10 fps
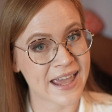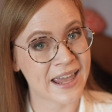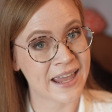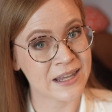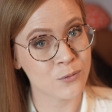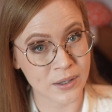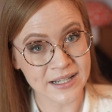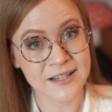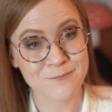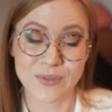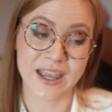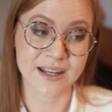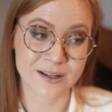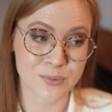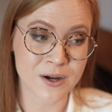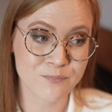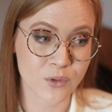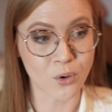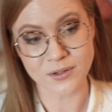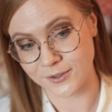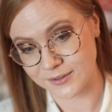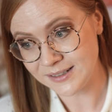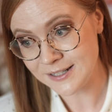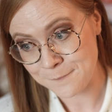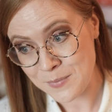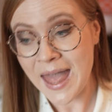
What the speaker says: a wedding in Edinburgh or Scotland.